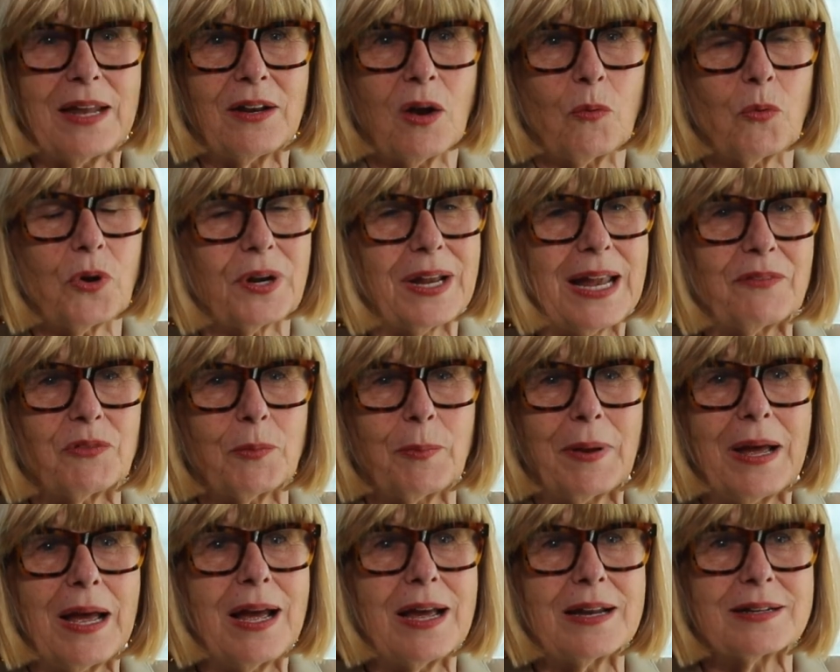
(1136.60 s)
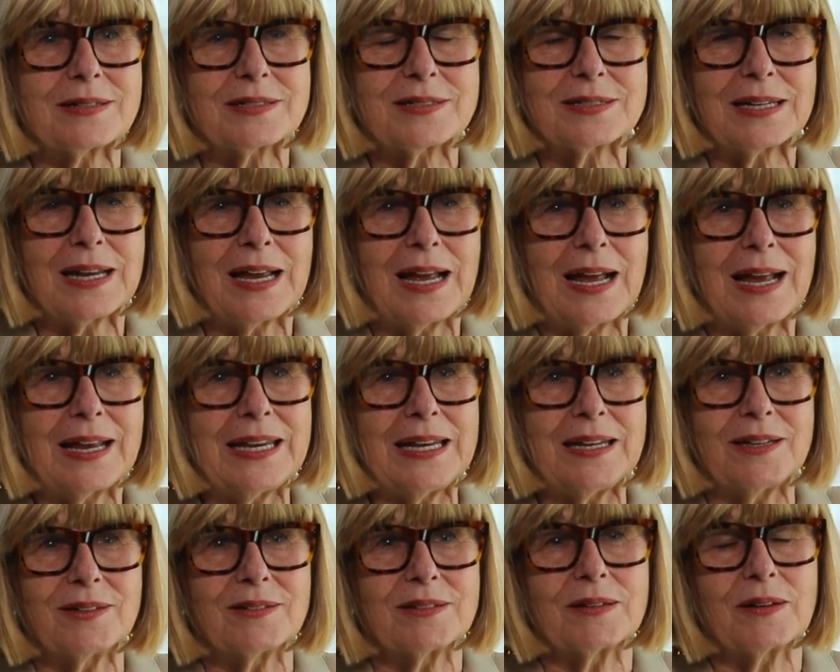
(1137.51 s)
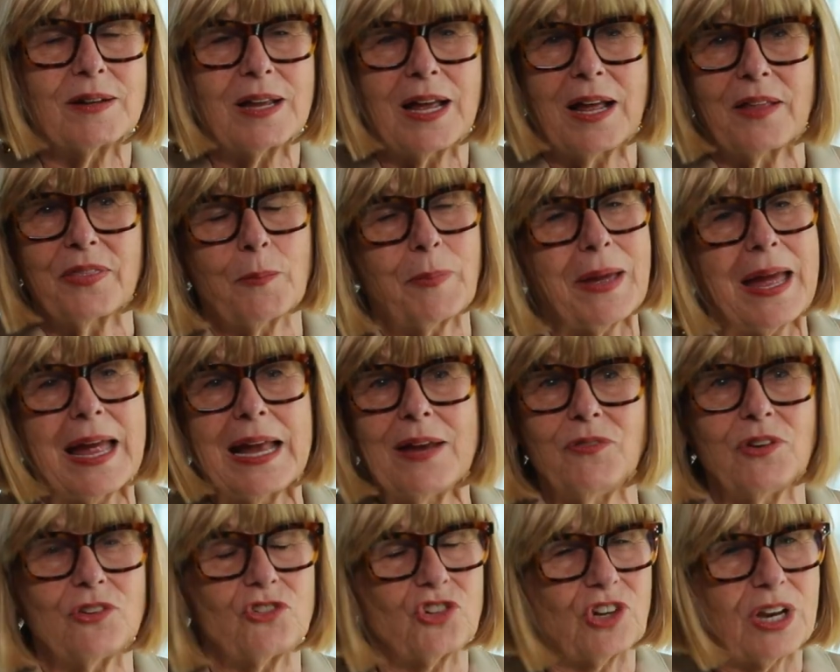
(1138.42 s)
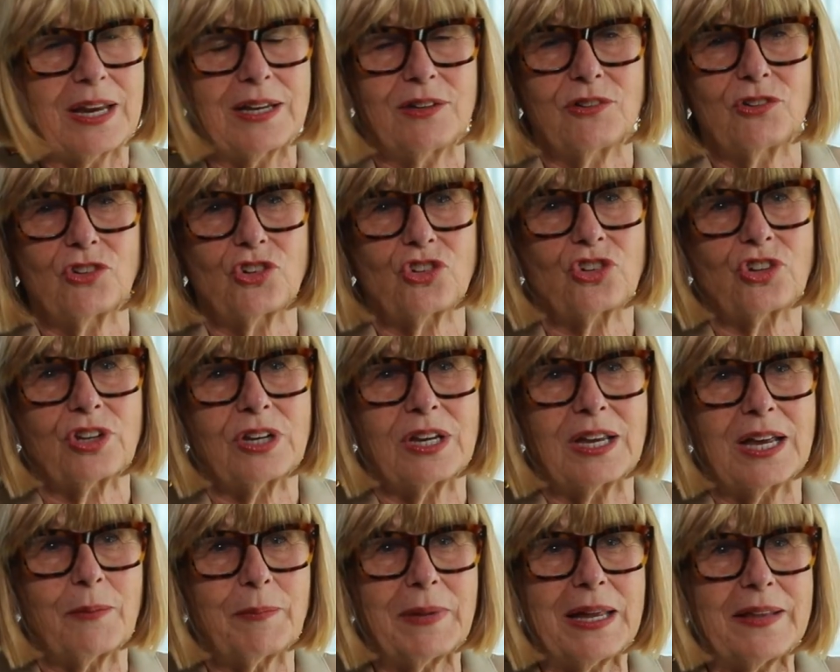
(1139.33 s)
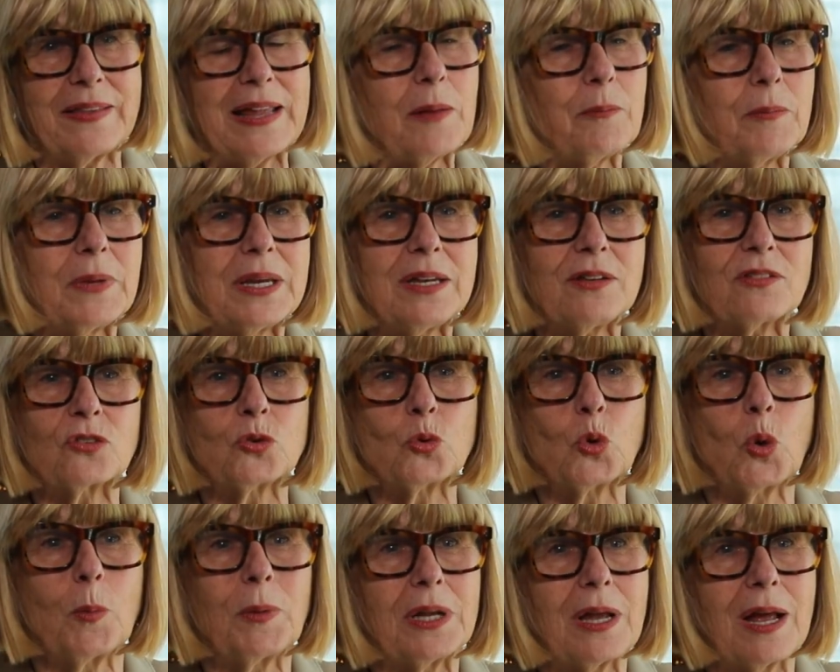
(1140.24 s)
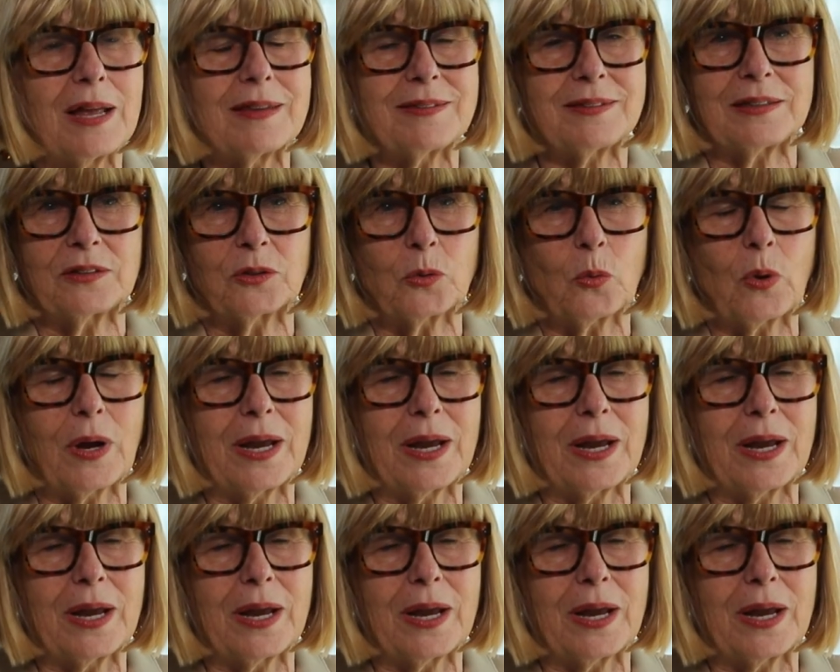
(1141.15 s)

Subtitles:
And I want to have a part in the behaviour change. And that means normalising the